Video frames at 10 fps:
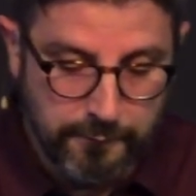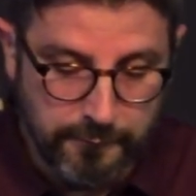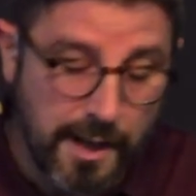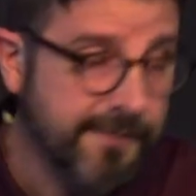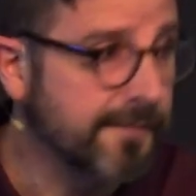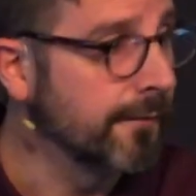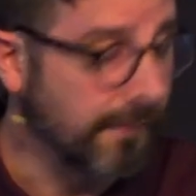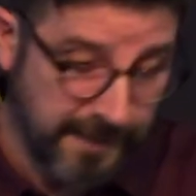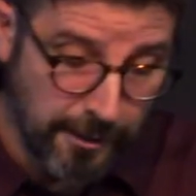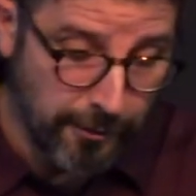Lot's a,
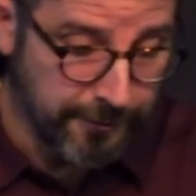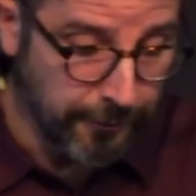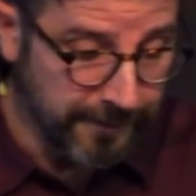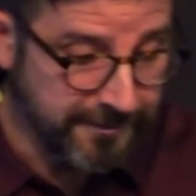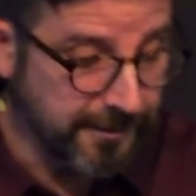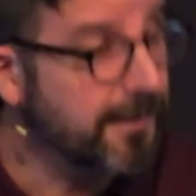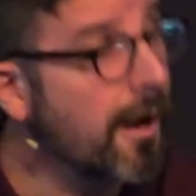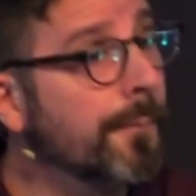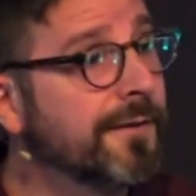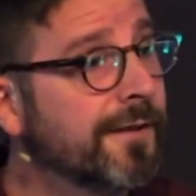a character that's going to
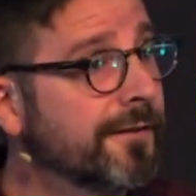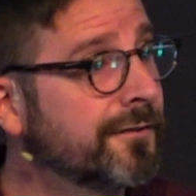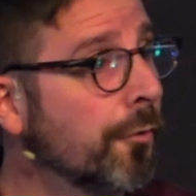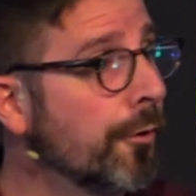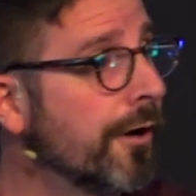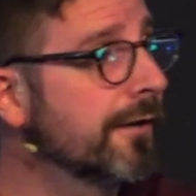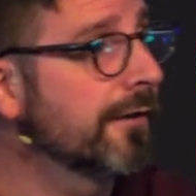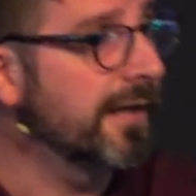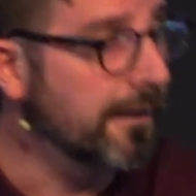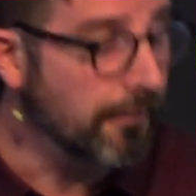come into the story. You're
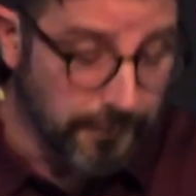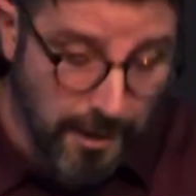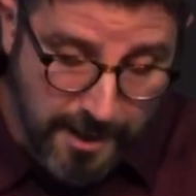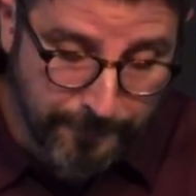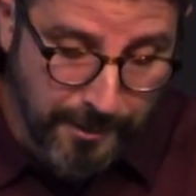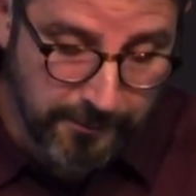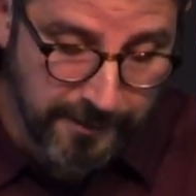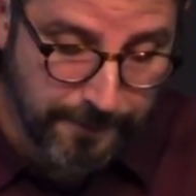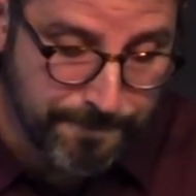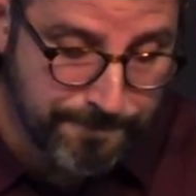going to hear a lot about
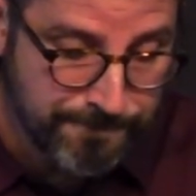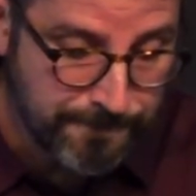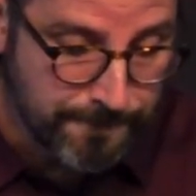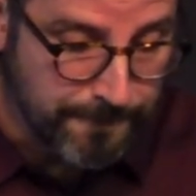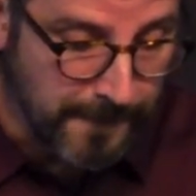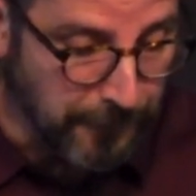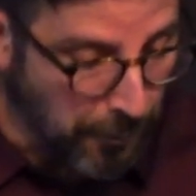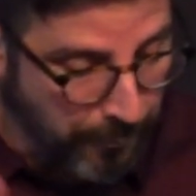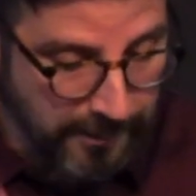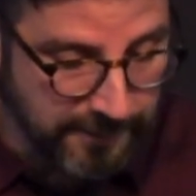him.
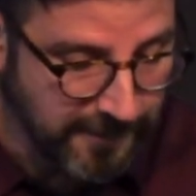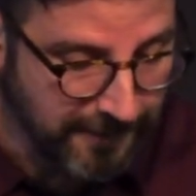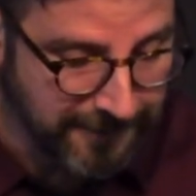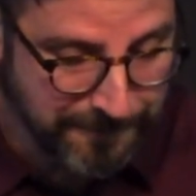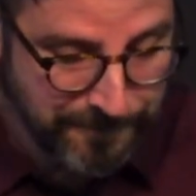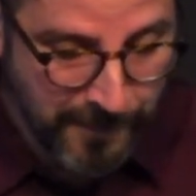No pun intended.